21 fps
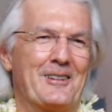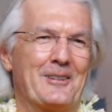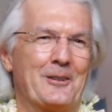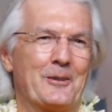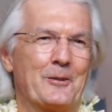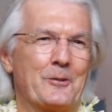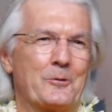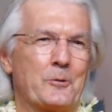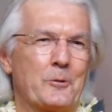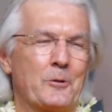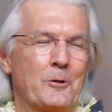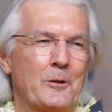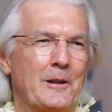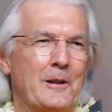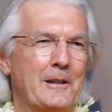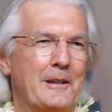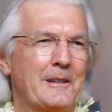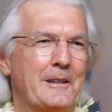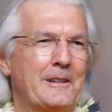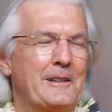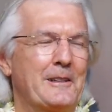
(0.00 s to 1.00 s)
so
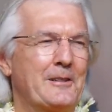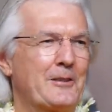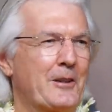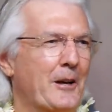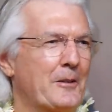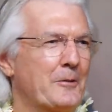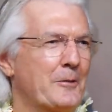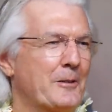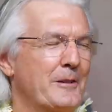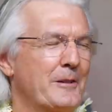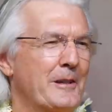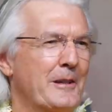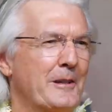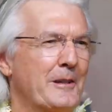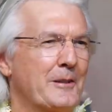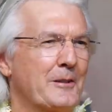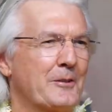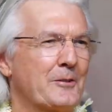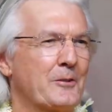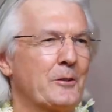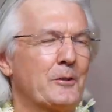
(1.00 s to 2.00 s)
truly in these hundred
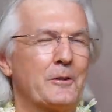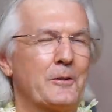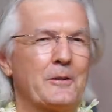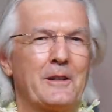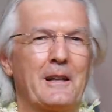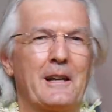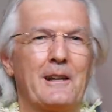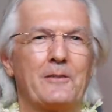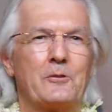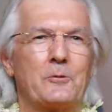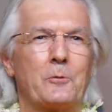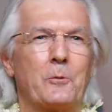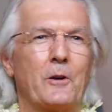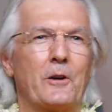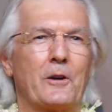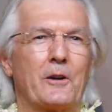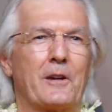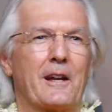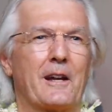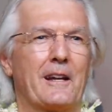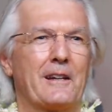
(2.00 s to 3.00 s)
years, Gurudev's
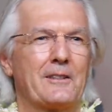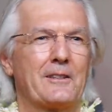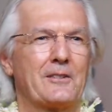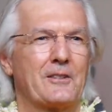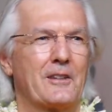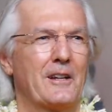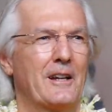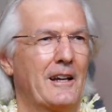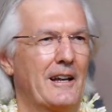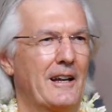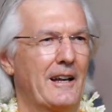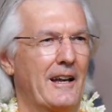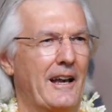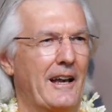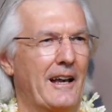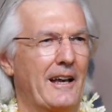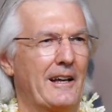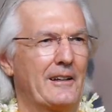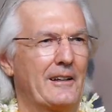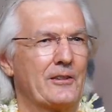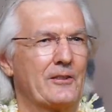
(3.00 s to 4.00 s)
work has,
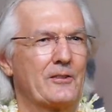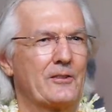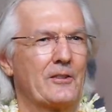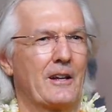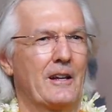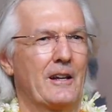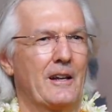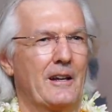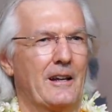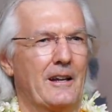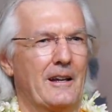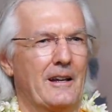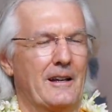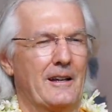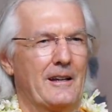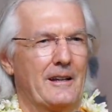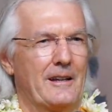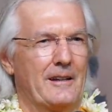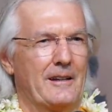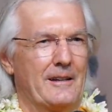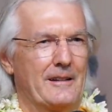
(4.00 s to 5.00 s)
has
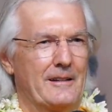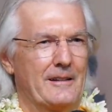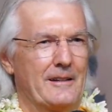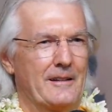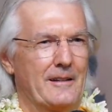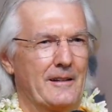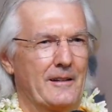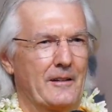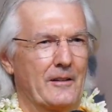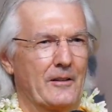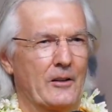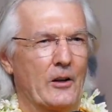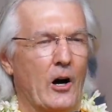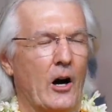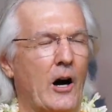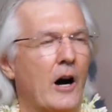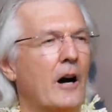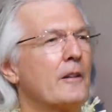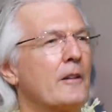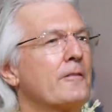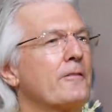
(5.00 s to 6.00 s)

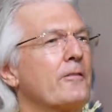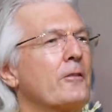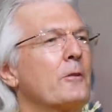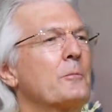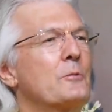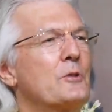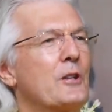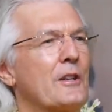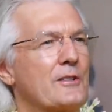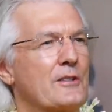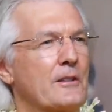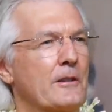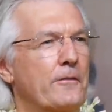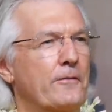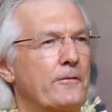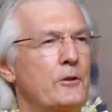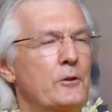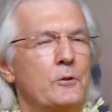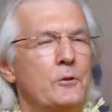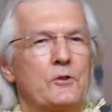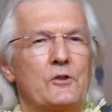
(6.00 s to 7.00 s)
gone from just a
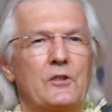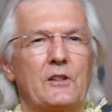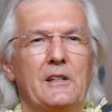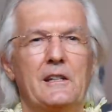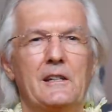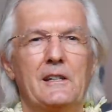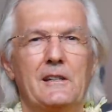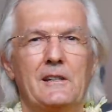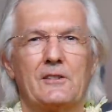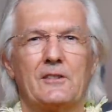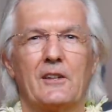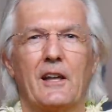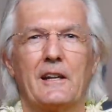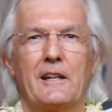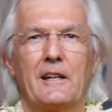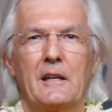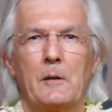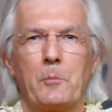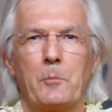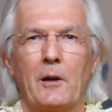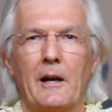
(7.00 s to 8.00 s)
few seeds that
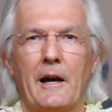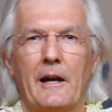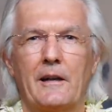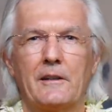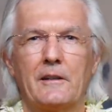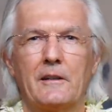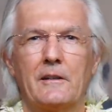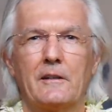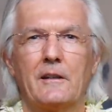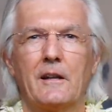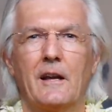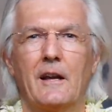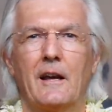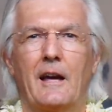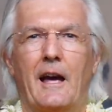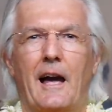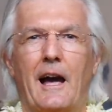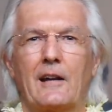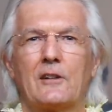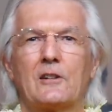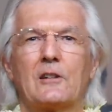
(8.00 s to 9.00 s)
he planted,
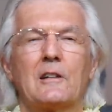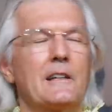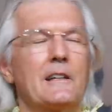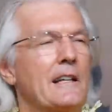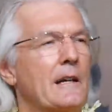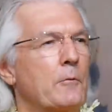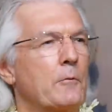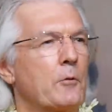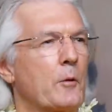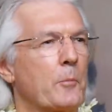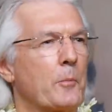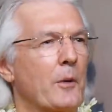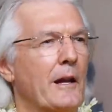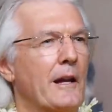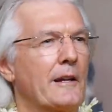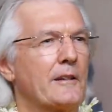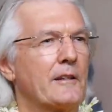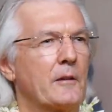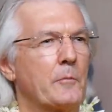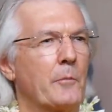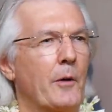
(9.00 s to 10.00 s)
actually that were
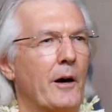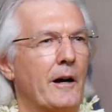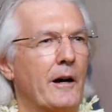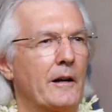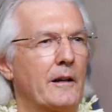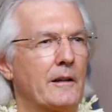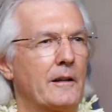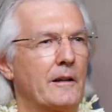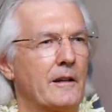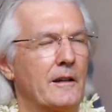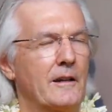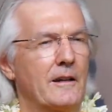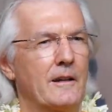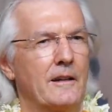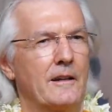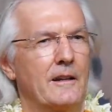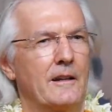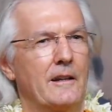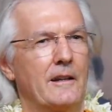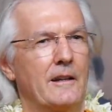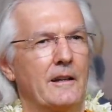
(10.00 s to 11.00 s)
planted by
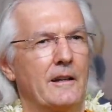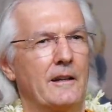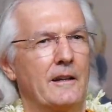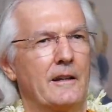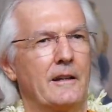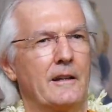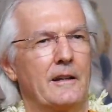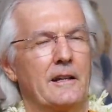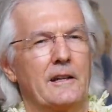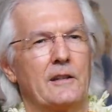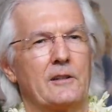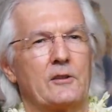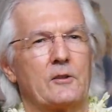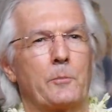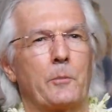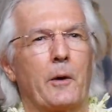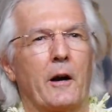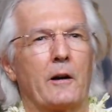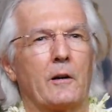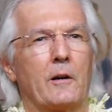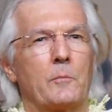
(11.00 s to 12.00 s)
his
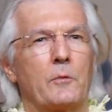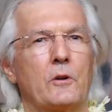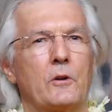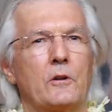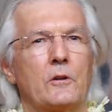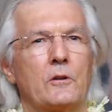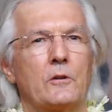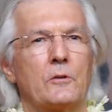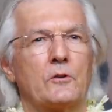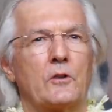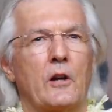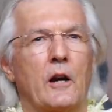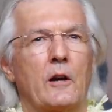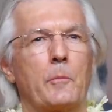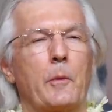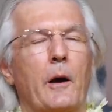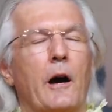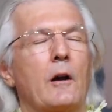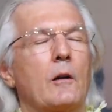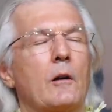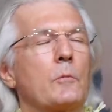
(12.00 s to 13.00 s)
Param Gurus, our
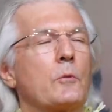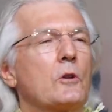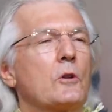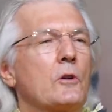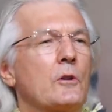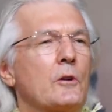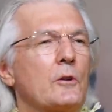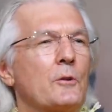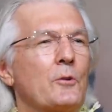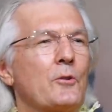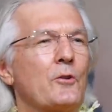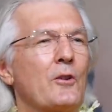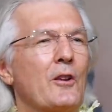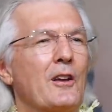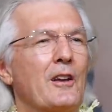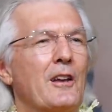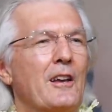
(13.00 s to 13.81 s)
Param Gurus,